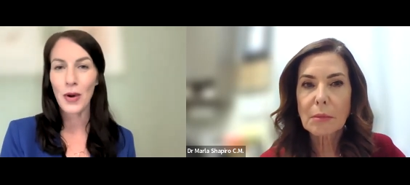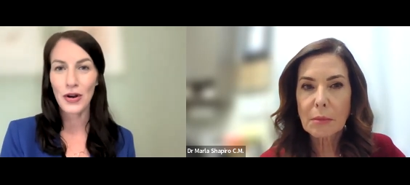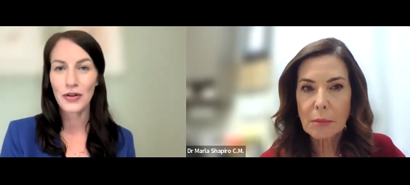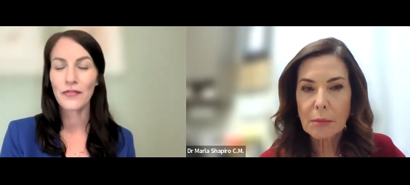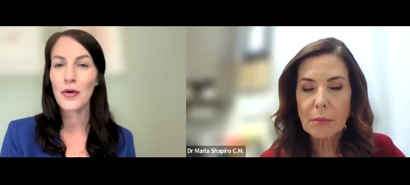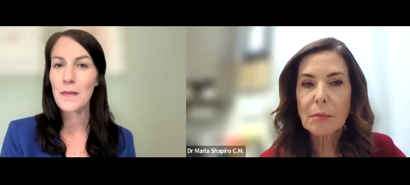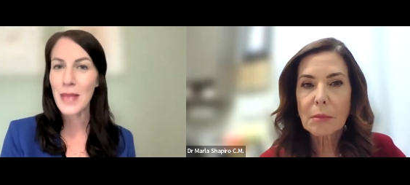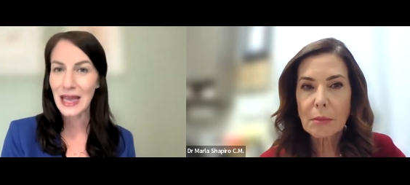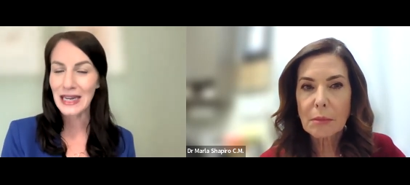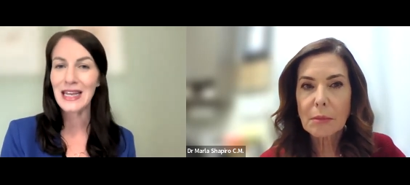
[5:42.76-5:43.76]
Speaker 1: part for
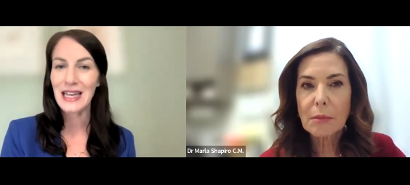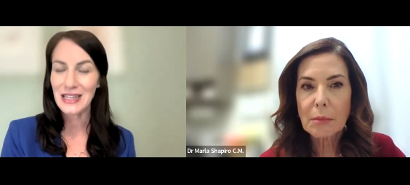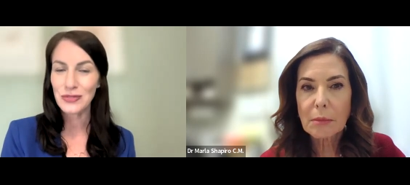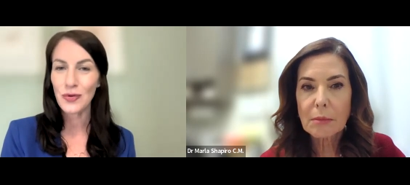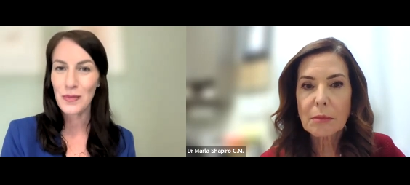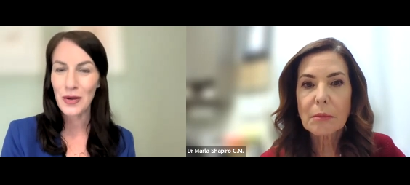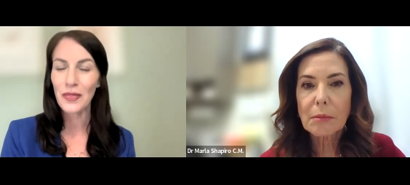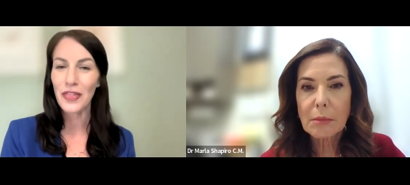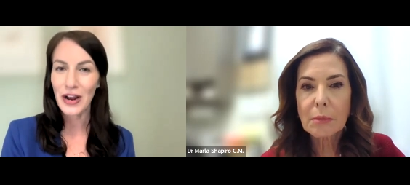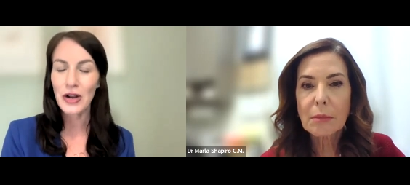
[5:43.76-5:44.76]
many is
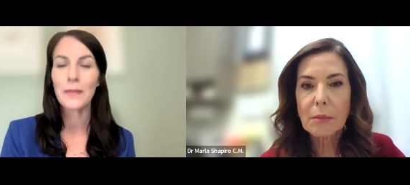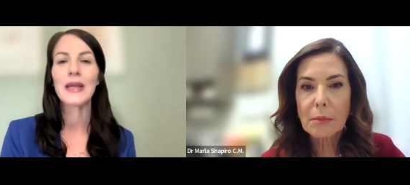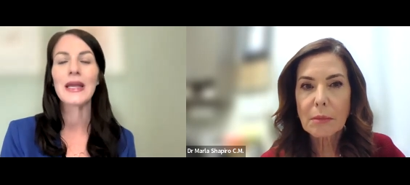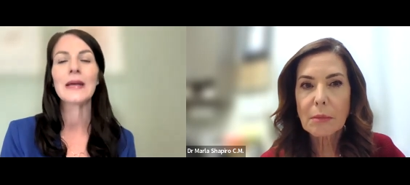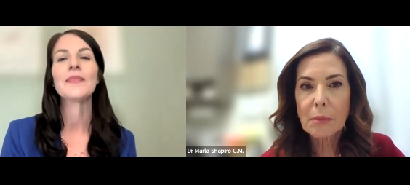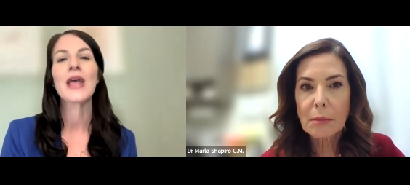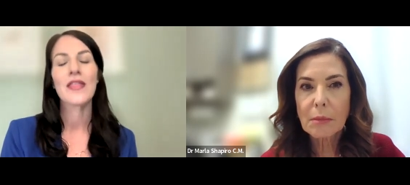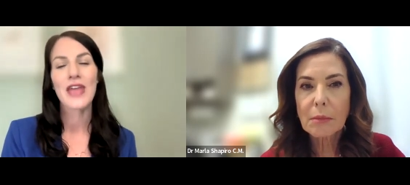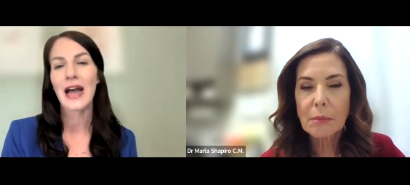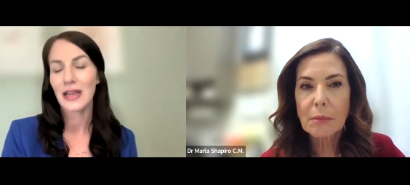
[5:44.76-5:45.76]
hormone therapy
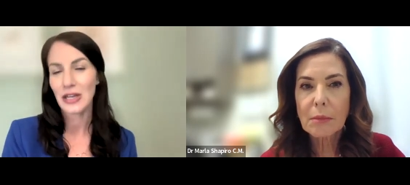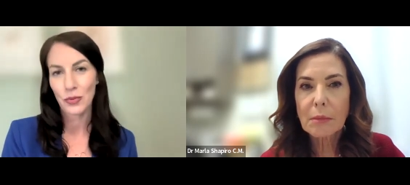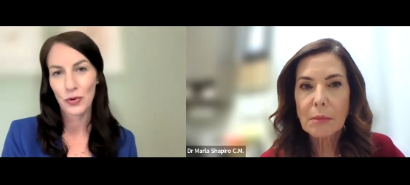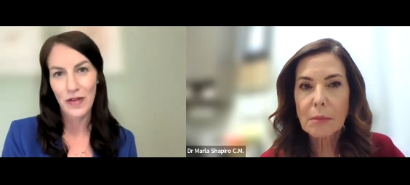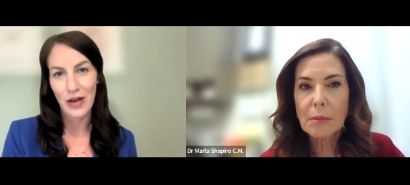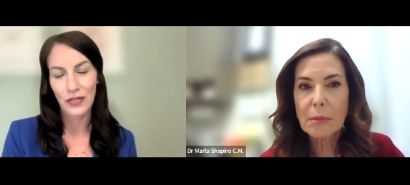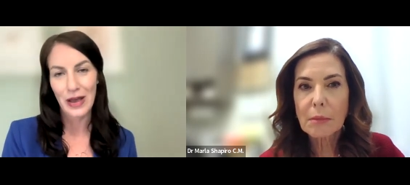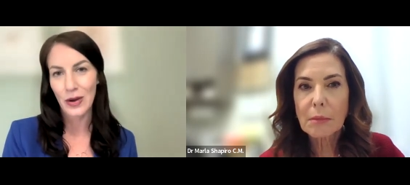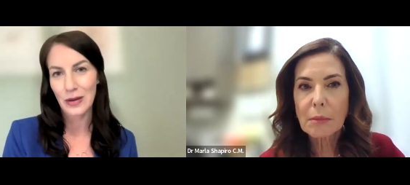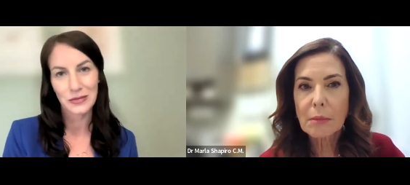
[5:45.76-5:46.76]
that can improve health
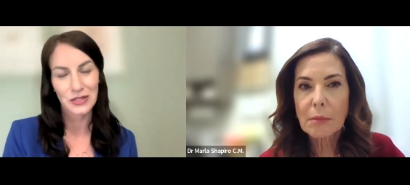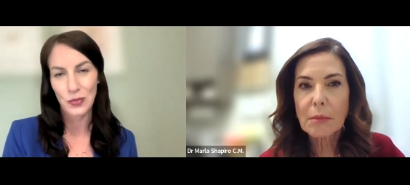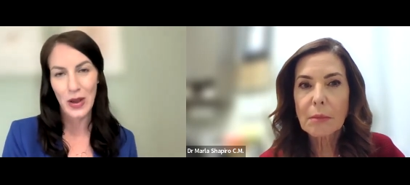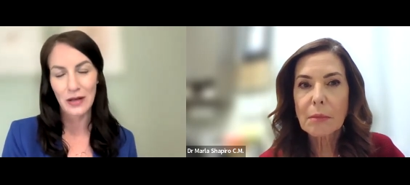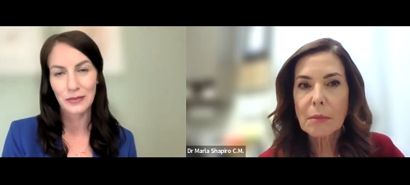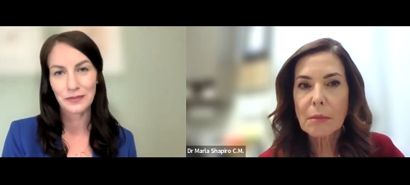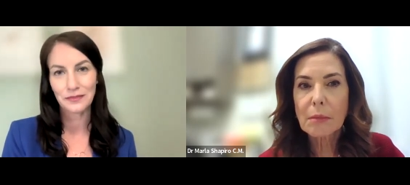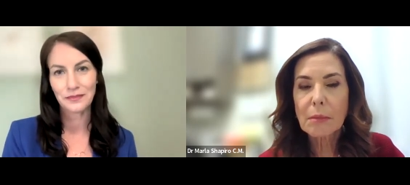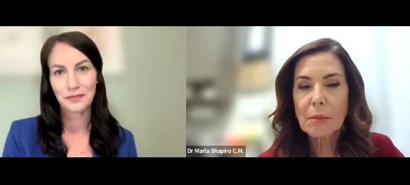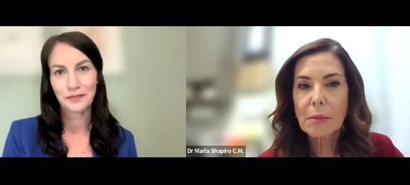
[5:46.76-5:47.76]
outcomes as well.
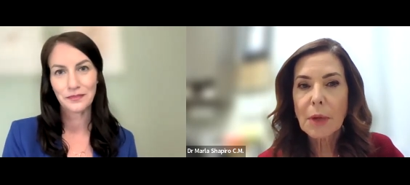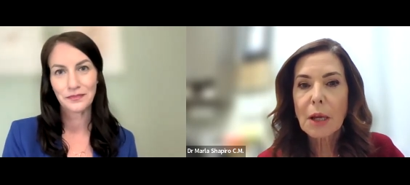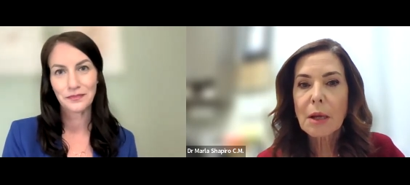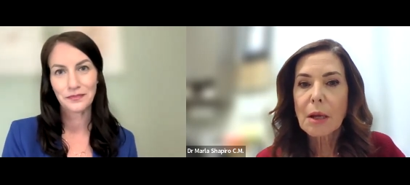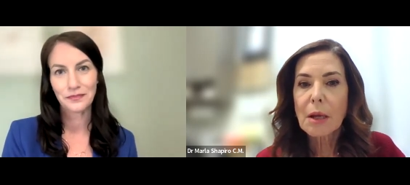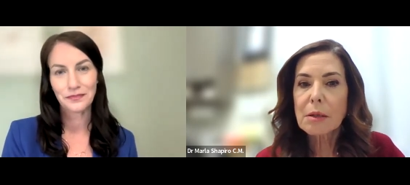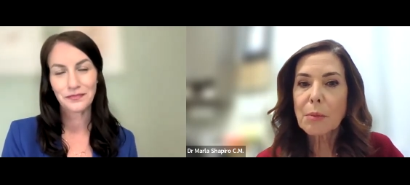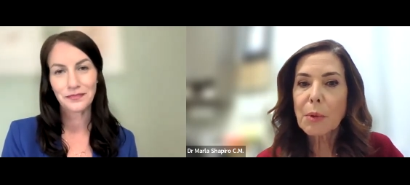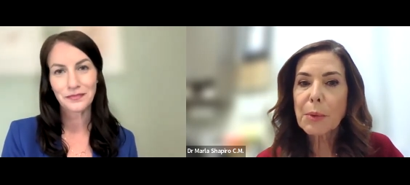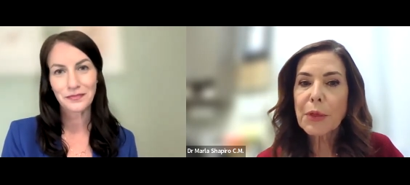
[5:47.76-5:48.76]

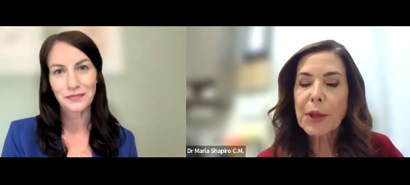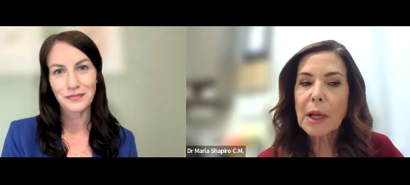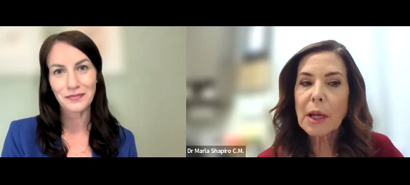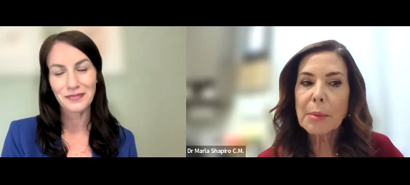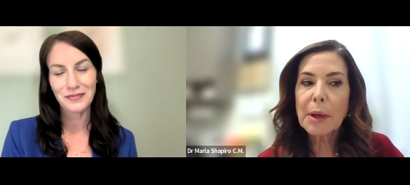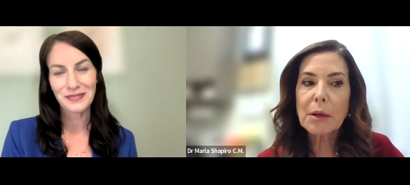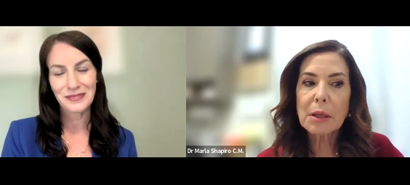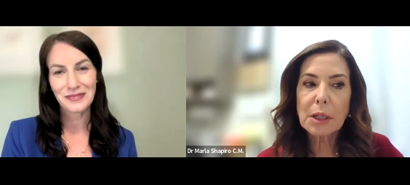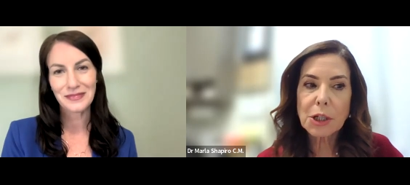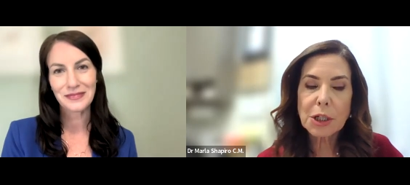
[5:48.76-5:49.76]
Speaker 2: So, when we're thinking about
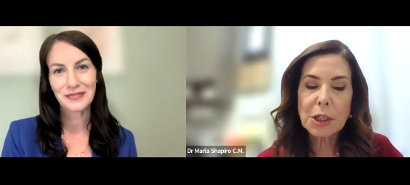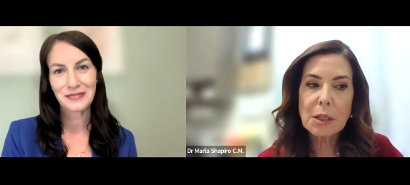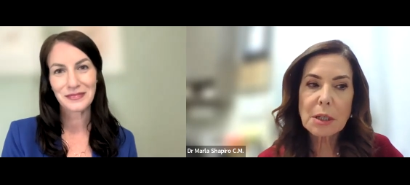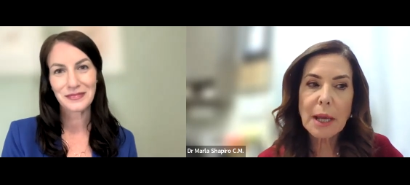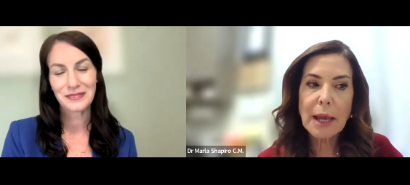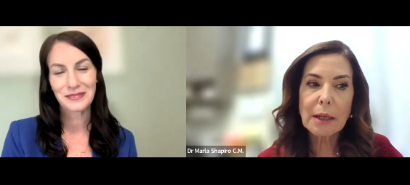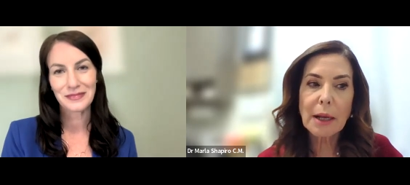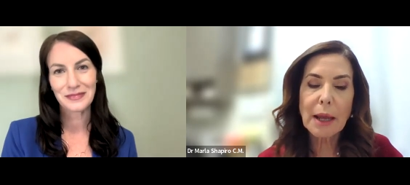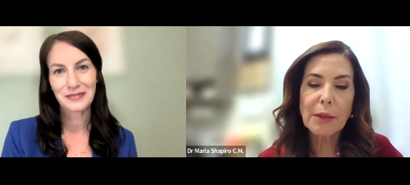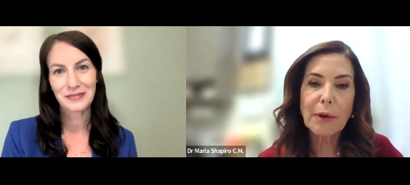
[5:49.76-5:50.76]
clinicians and,
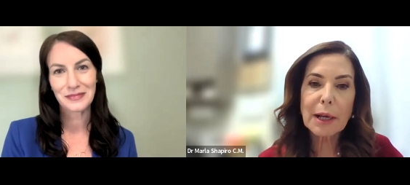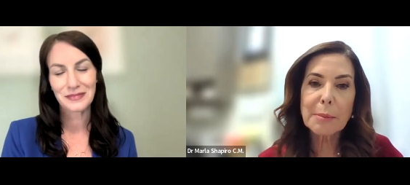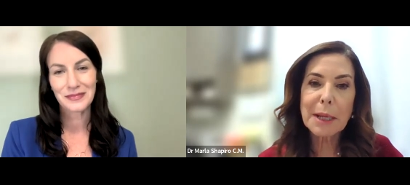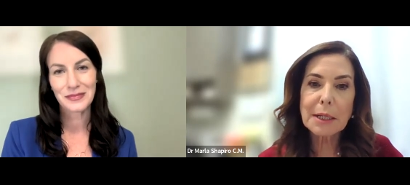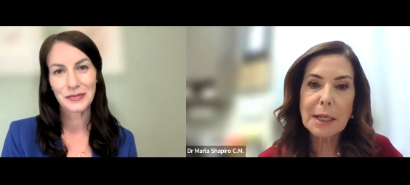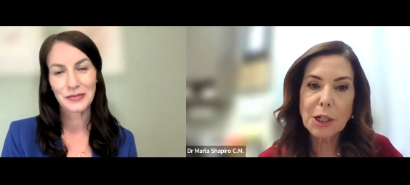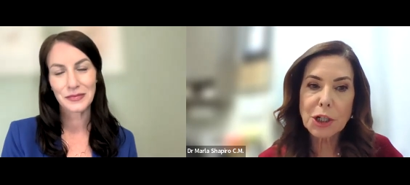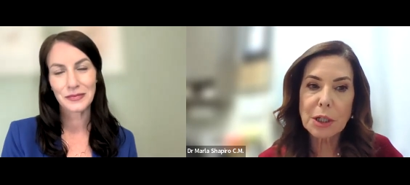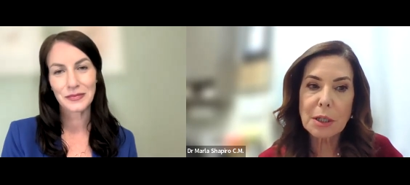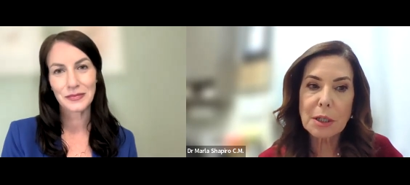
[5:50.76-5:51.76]
and the
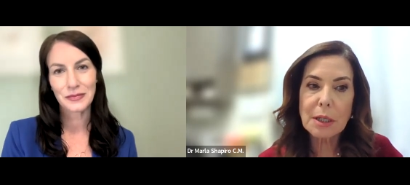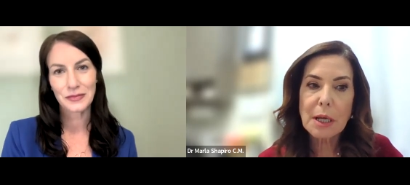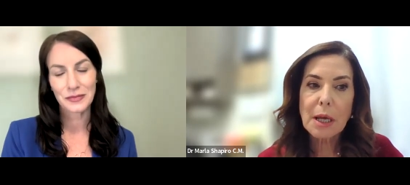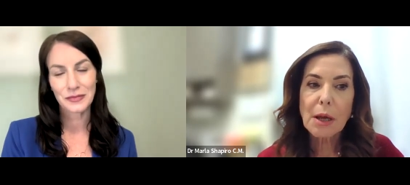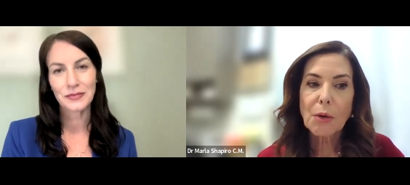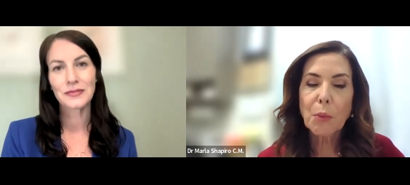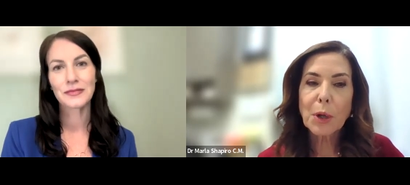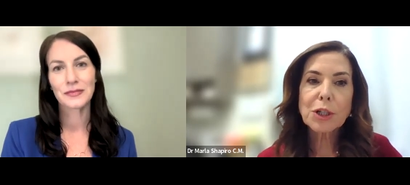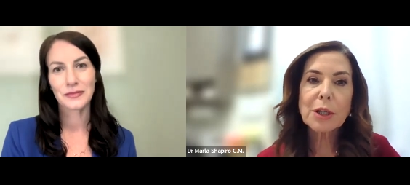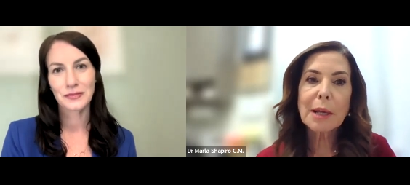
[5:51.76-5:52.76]
recommendations,
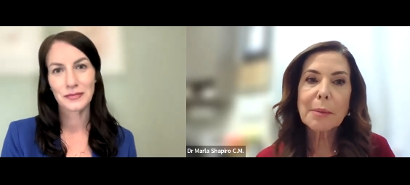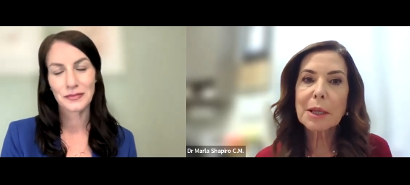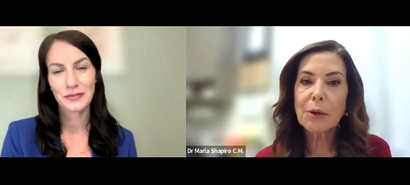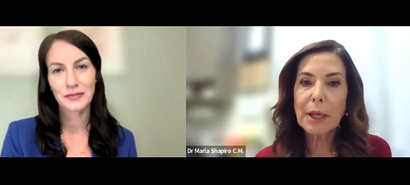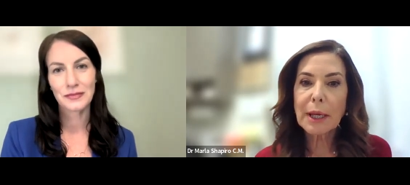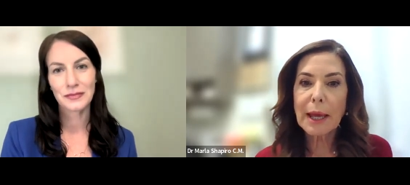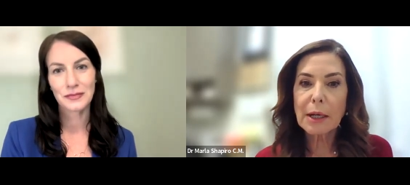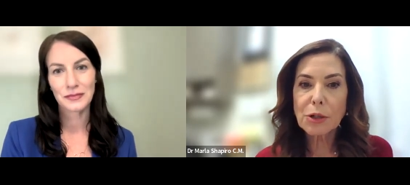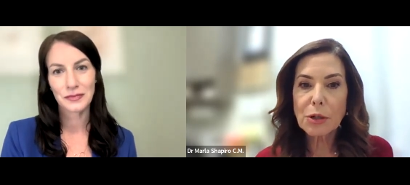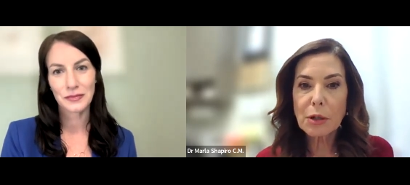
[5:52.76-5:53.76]
what should they be looking
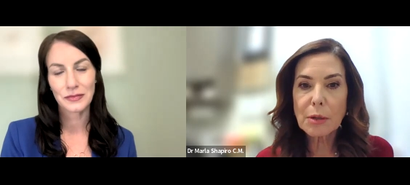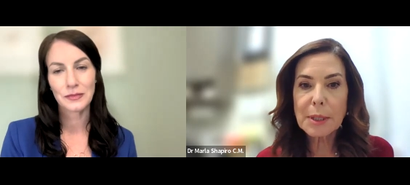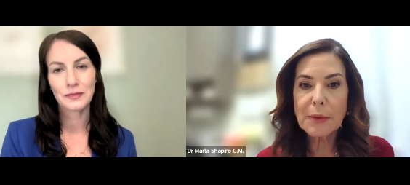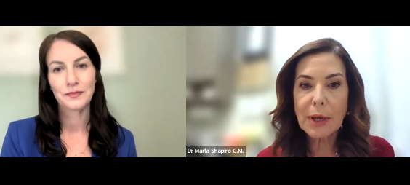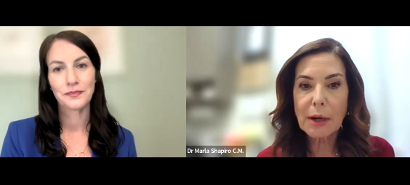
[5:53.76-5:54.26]
at in terms of